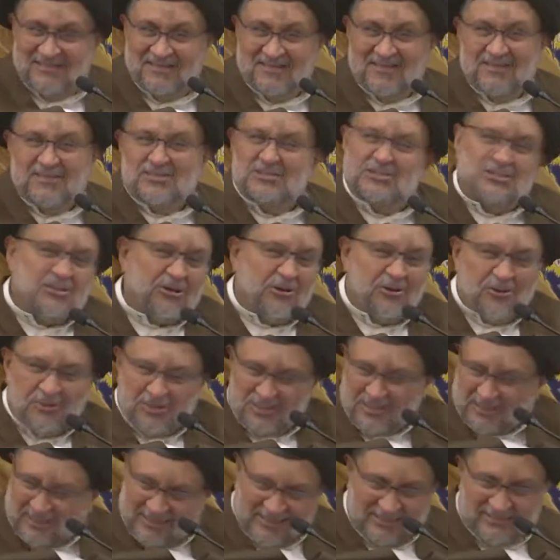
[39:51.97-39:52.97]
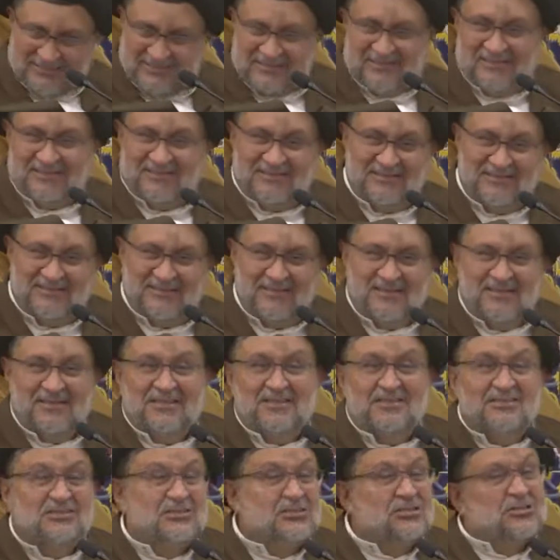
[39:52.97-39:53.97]

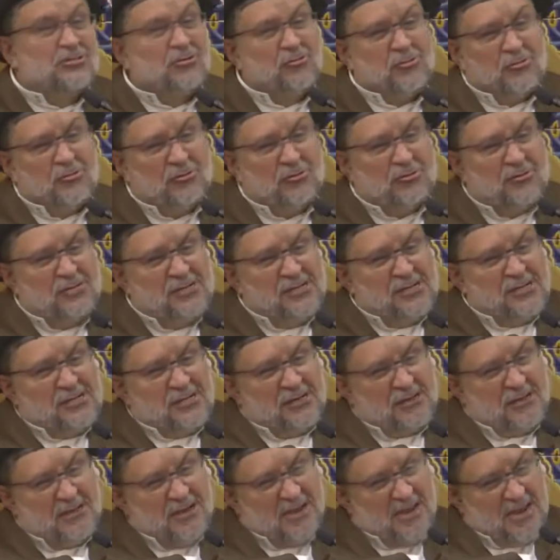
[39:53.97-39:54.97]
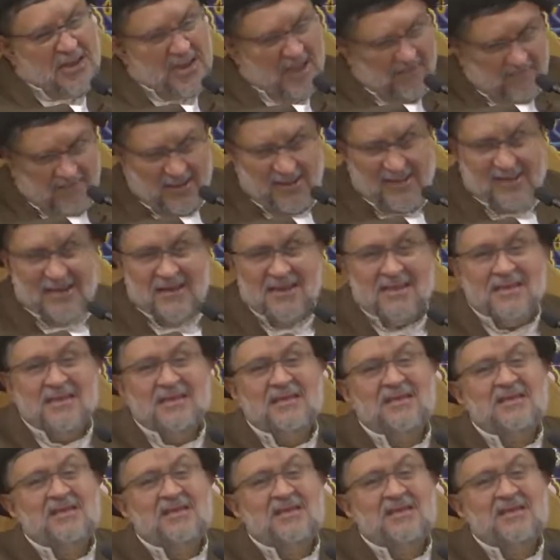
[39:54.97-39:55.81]
so lovingly,